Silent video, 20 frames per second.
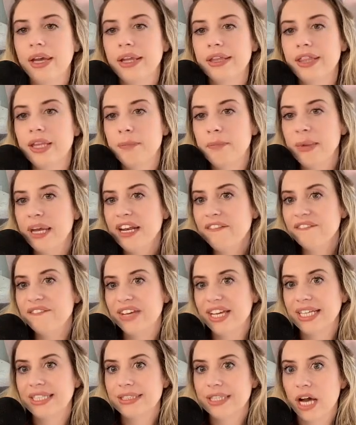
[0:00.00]
The
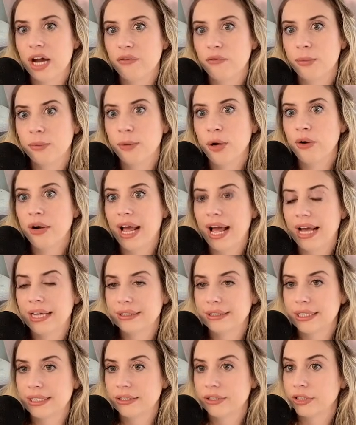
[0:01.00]
benefits of remote
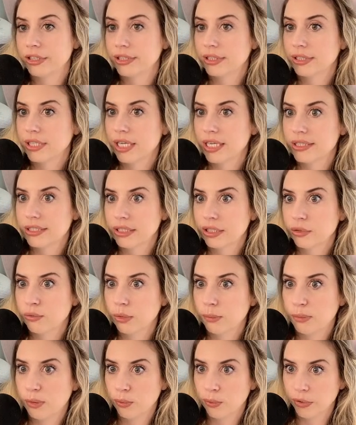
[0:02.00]
access are discussed in the
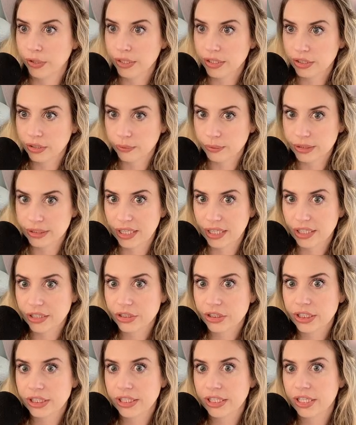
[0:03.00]
report. The
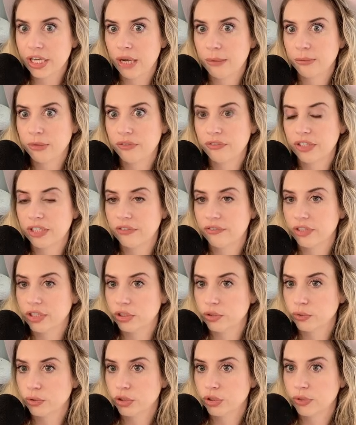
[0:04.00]
reduction in the number of
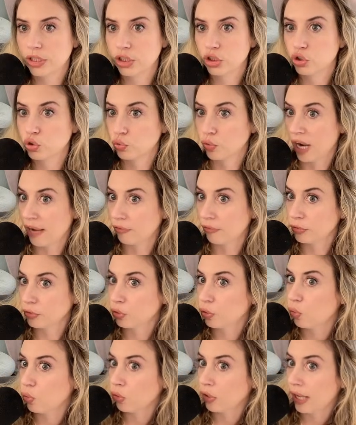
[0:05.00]
individuals who had to travel to
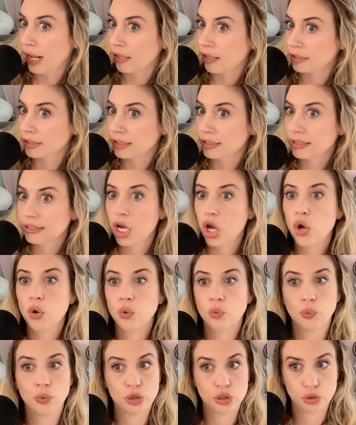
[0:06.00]
courthouses
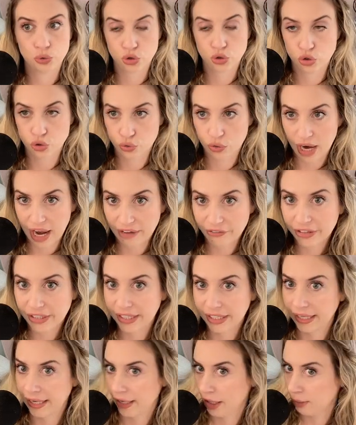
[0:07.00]
reduced traffic
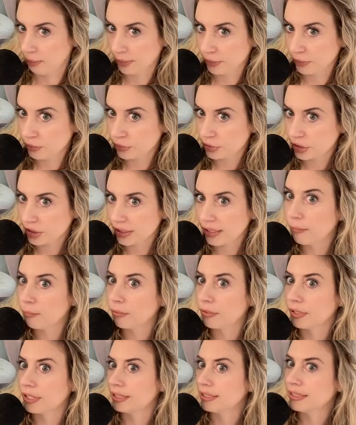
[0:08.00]
and air pollution and
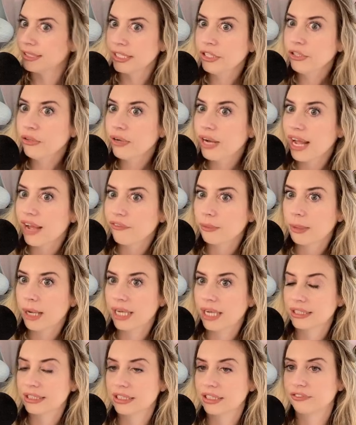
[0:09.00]
will continue to have a
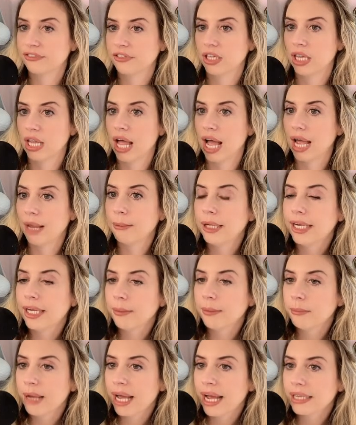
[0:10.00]
positive climate
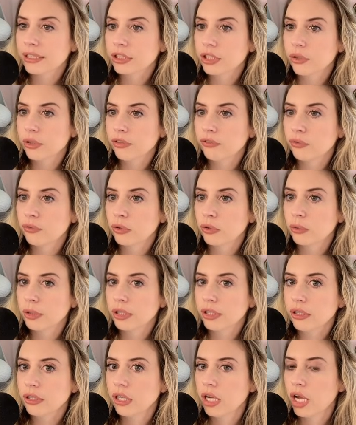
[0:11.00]
impact going forward.